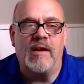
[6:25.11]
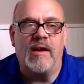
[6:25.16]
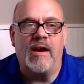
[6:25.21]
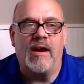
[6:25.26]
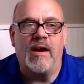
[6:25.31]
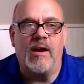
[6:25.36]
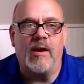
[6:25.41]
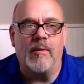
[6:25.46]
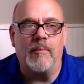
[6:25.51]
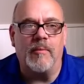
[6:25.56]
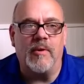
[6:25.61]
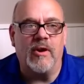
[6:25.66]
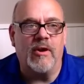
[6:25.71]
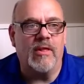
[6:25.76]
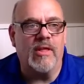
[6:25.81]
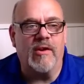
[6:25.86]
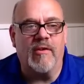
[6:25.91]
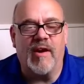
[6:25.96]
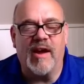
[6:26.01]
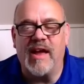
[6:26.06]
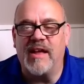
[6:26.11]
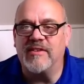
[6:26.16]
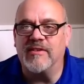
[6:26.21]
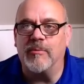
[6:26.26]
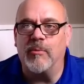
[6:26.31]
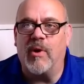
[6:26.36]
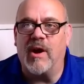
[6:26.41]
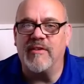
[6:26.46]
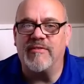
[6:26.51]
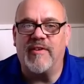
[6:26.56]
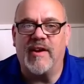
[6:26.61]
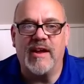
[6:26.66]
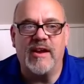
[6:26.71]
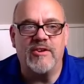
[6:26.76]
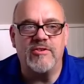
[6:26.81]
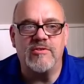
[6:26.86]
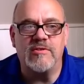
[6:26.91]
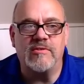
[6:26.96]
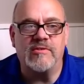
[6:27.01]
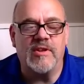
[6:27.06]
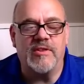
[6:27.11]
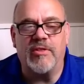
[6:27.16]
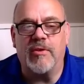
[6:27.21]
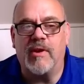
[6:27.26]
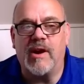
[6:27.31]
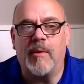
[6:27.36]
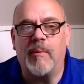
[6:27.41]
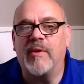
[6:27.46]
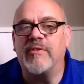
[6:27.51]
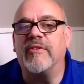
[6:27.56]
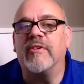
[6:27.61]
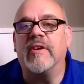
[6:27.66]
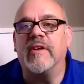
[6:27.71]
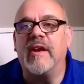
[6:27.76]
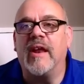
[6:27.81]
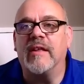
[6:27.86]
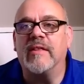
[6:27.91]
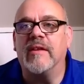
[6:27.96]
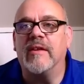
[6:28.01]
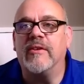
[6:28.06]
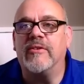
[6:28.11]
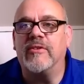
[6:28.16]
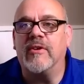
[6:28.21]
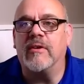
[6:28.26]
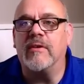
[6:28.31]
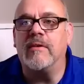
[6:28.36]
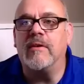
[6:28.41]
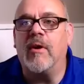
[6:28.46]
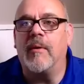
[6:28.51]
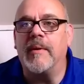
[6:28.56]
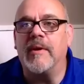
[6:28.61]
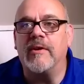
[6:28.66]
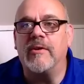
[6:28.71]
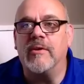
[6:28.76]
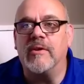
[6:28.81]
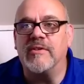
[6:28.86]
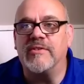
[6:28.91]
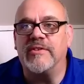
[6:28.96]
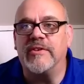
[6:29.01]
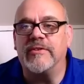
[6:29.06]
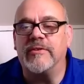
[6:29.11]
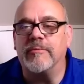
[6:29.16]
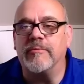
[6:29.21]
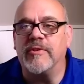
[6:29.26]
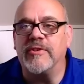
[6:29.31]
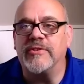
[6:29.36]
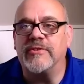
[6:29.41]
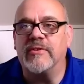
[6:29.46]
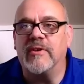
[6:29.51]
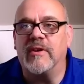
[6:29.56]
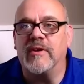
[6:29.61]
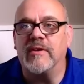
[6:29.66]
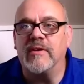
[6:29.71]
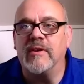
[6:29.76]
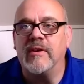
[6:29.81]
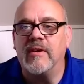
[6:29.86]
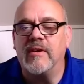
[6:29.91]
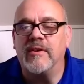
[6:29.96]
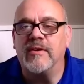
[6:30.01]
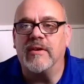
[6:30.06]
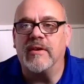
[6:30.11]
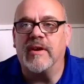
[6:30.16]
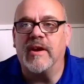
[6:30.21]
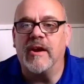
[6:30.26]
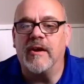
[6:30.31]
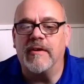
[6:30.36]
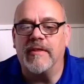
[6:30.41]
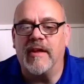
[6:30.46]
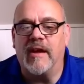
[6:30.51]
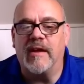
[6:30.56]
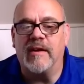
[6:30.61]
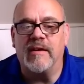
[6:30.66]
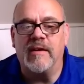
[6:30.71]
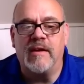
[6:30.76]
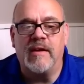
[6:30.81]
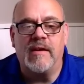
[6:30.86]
Um, earlier, I had some Wi Fi issues. I thought I wasn't connected, so going into a system restart took care of that.